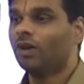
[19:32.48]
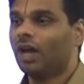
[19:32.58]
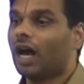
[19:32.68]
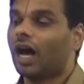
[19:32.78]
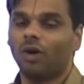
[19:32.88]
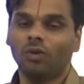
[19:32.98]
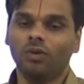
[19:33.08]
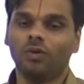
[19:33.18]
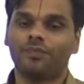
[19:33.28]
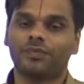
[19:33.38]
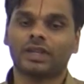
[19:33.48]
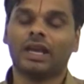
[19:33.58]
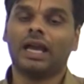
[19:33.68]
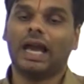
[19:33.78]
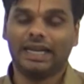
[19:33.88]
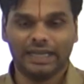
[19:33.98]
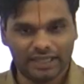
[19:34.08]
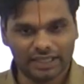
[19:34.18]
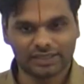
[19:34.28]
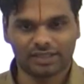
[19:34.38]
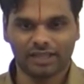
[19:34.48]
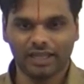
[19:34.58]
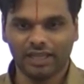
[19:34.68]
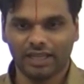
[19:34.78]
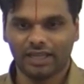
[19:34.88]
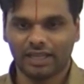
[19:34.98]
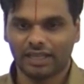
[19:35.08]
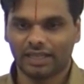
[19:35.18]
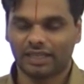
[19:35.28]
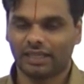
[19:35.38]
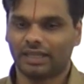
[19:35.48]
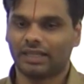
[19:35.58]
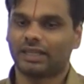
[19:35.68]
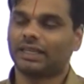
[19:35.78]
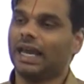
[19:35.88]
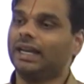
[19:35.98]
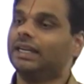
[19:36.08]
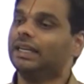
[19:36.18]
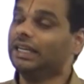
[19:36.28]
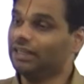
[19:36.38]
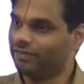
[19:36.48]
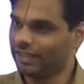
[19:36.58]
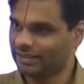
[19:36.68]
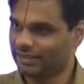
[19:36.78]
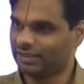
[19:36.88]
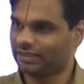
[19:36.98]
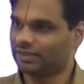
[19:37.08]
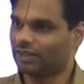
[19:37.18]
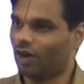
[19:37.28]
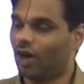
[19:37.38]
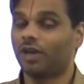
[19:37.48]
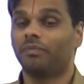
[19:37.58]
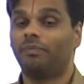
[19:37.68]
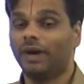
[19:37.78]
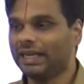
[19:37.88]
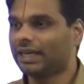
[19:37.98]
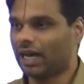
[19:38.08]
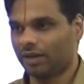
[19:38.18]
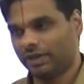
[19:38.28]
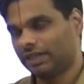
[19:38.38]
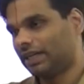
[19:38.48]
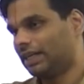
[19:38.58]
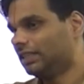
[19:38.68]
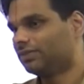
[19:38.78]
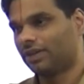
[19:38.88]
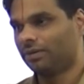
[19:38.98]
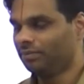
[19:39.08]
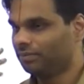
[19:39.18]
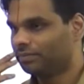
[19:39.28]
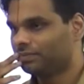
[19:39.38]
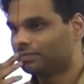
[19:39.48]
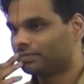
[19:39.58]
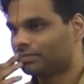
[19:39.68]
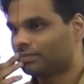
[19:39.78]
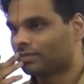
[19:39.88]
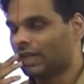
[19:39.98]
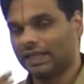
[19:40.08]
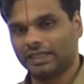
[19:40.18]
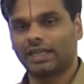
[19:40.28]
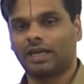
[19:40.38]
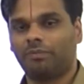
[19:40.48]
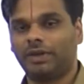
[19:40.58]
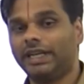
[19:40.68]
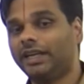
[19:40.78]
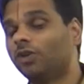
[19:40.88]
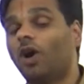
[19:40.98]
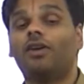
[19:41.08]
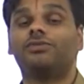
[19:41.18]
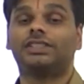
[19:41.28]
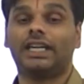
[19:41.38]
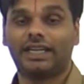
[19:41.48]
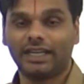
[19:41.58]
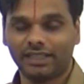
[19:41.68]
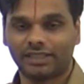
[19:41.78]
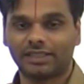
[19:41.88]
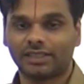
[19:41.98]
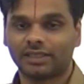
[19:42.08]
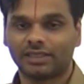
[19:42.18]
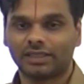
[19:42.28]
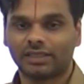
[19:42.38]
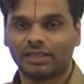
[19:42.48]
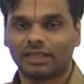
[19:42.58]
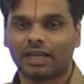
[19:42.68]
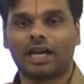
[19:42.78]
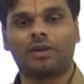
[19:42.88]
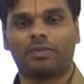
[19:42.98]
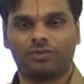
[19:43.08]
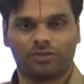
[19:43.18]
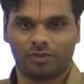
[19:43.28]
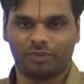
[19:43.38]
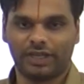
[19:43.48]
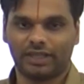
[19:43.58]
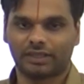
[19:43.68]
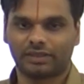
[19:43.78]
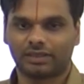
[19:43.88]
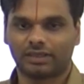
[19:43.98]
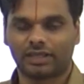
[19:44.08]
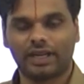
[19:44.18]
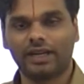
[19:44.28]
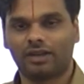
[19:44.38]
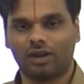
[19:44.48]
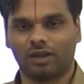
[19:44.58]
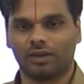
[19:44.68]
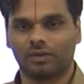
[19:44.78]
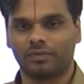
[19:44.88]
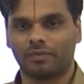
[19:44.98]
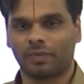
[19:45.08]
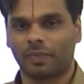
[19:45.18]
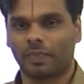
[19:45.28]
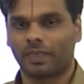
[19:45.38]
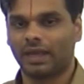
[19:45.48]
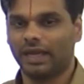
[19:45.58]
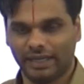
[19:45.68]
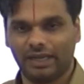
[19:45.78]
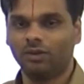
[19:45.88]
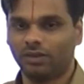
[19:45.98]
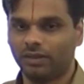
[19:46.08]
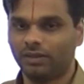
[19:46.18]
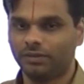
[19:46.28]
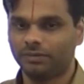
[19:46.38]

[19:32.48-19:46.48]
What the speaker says: Now, how an industry can invest or buy carbon credits from another company to offset its carbon footprint. Correct? Wrong? Any doubt?